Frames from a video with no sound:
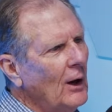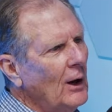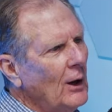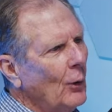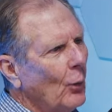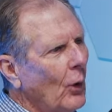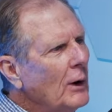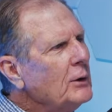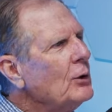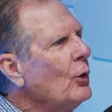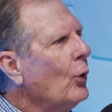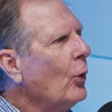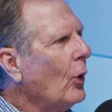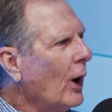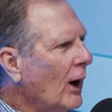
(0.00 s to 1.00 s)
One
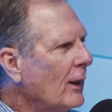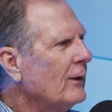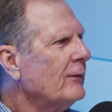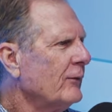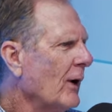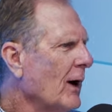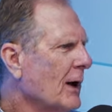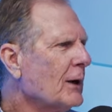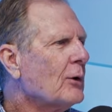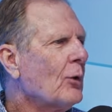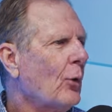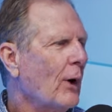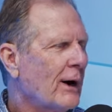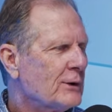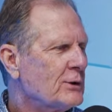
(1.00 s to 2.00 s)
qualifying
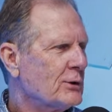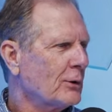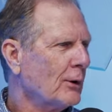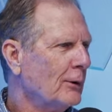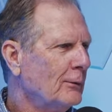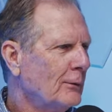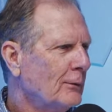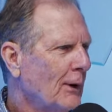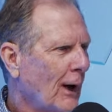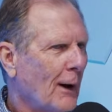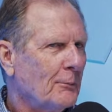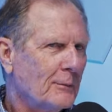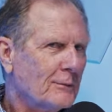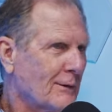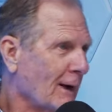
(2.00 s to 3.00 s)
question.
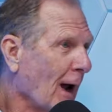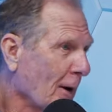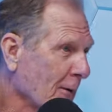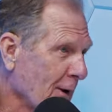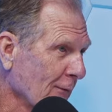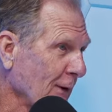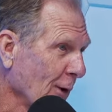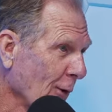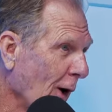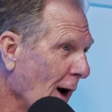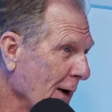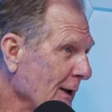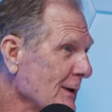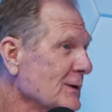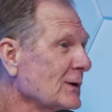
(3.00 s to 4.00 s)
I'm, you know, giving your
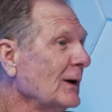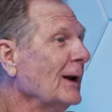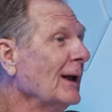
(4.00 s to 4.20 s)
audience an